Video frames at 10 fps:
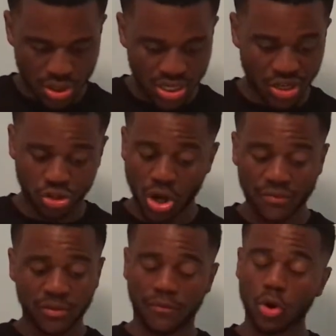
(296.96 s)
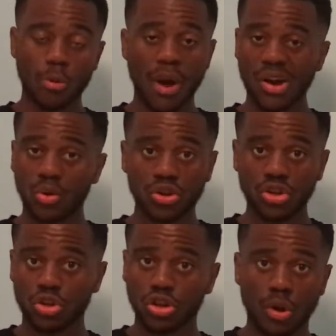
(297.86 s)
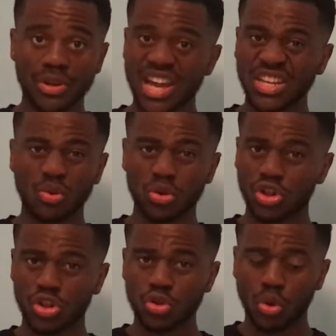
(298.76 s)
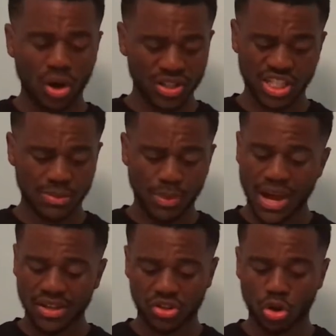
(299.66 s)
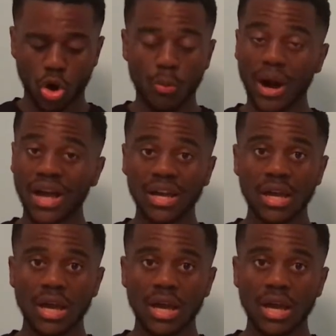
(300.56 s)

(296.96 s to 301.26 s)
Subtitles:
Now you don't have to follow my order, you can go in any order you are inspired to go by.